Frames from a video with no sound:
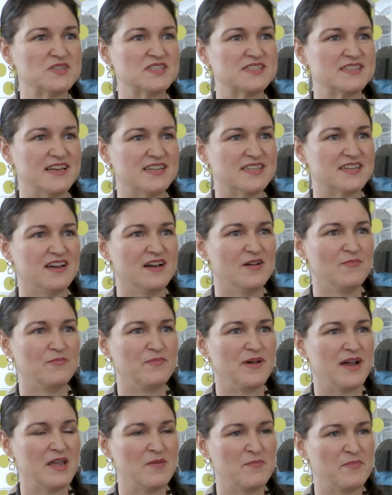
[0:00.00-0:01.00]
was set up
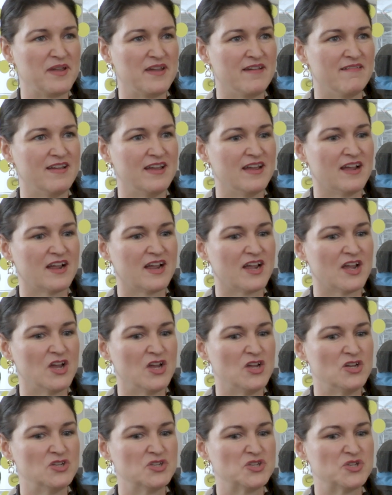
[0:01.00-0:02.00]
by Empiric
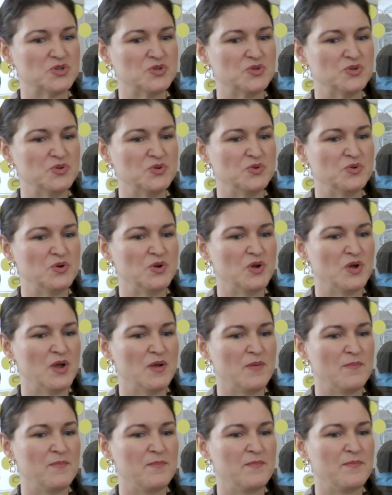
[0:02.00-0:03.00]
to
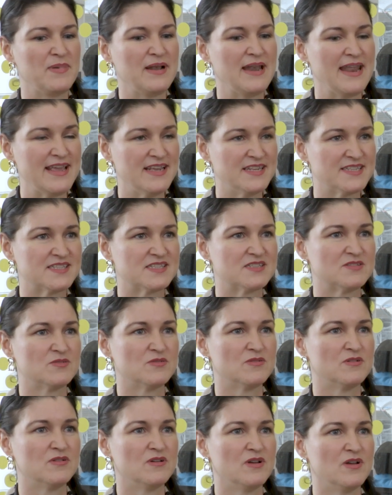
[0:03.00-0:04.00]
place
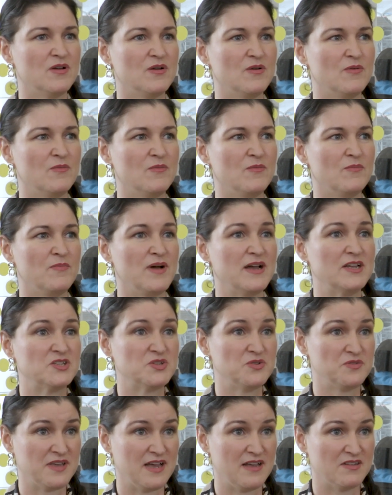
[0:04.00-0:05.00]
by
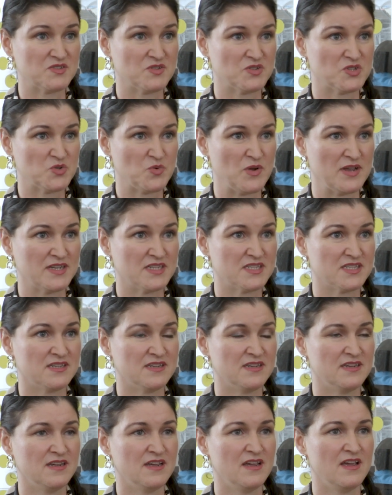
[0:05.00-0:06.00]

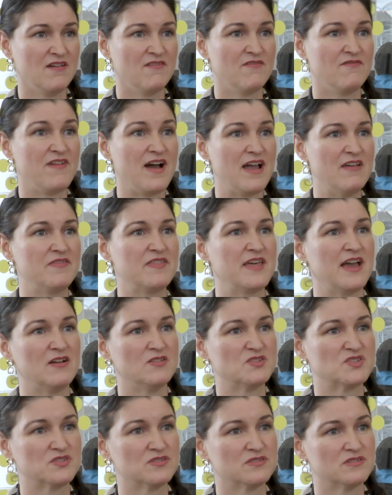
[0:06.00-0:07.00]
2020
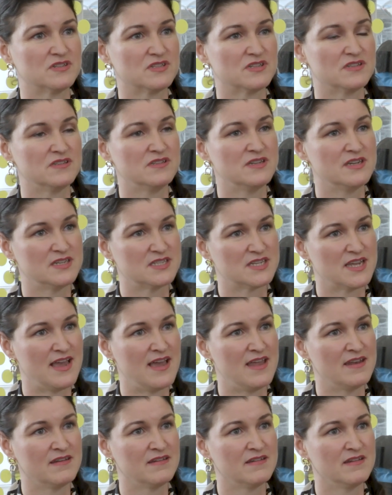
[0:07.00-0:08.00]
5,000 Year
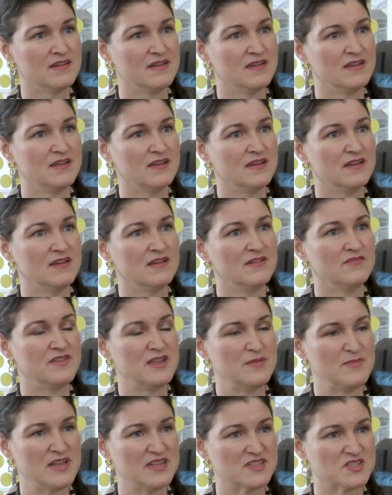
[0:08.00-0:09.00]
10
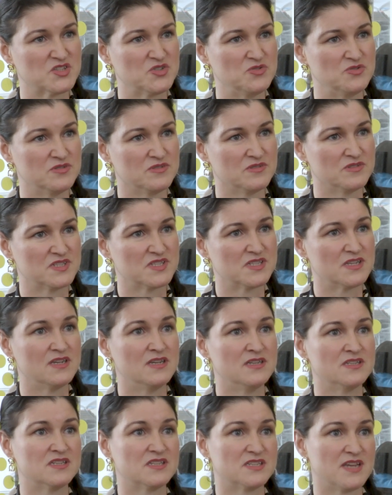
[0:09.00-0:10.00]
female students
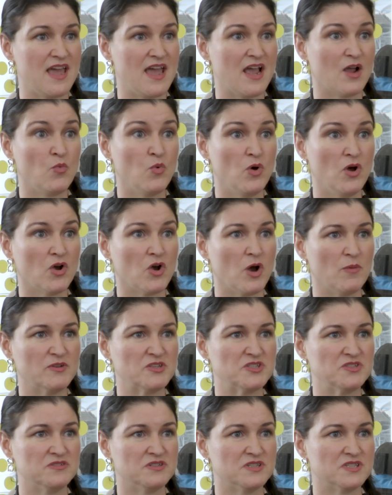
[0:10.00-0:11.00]
into tech work
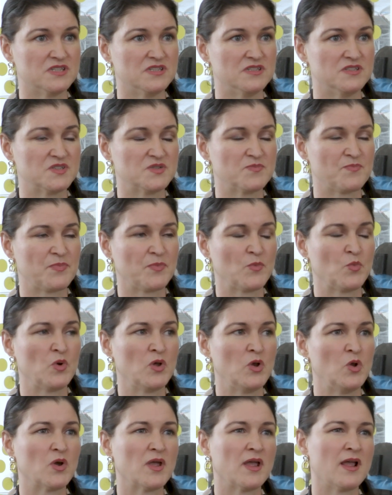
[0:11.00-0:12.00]
opportunities. We're
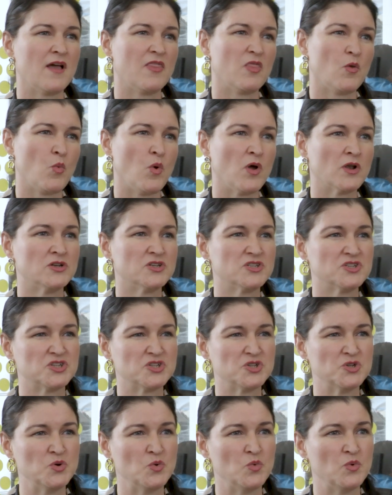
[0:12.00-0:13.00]
looking at the one to
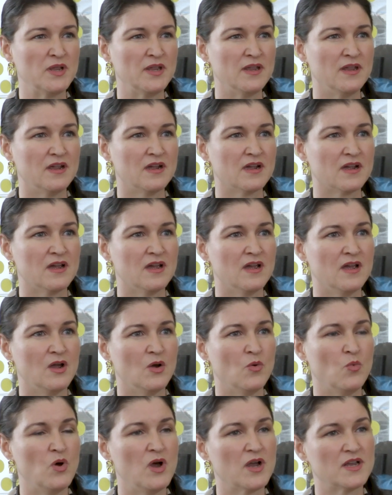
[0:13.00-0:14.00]
two week
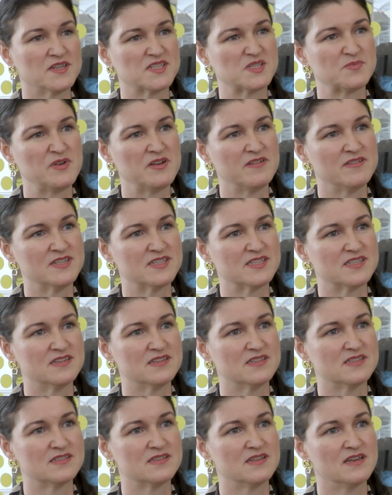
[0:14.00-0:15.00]
work
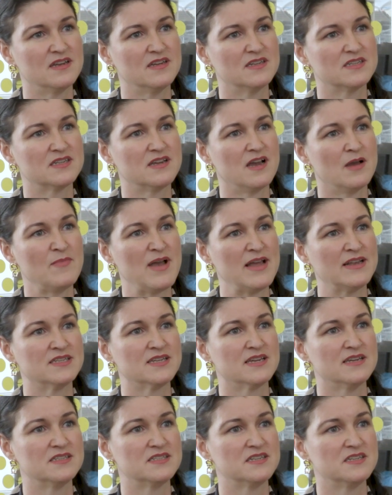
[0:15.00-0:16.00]
experiences that are
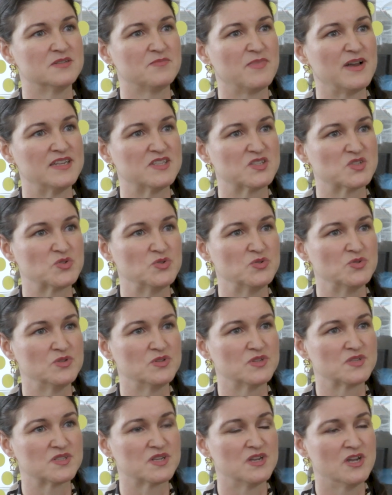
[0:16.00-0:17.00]
mandated by
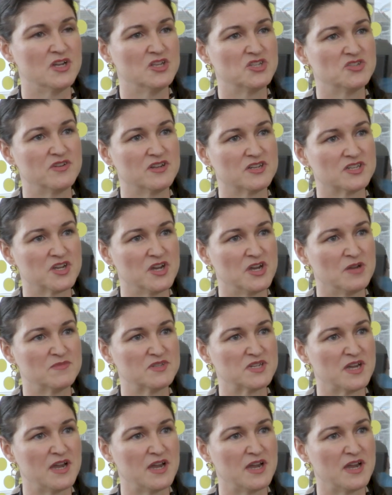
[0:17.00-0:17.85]
schools during term